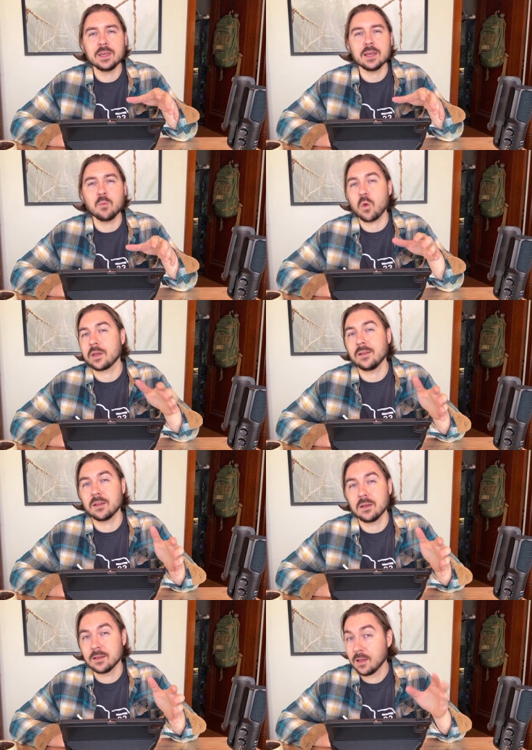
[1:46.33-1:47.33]
I'm working on
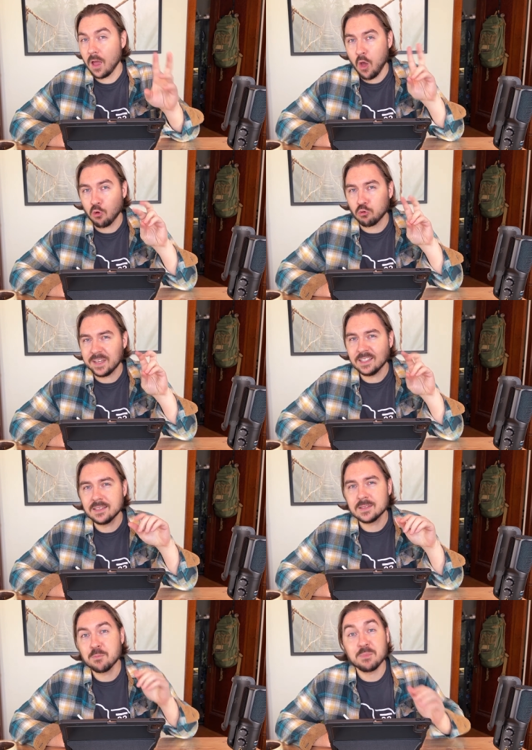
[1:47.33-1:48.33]
a
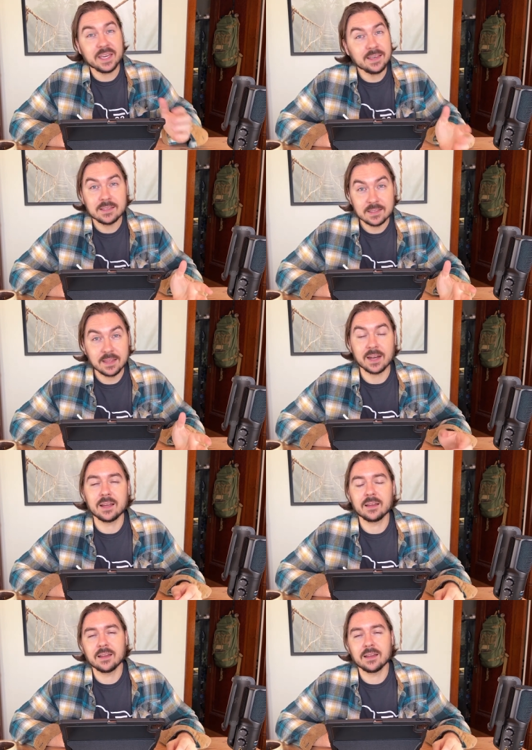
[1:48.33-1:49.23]
realism piece that I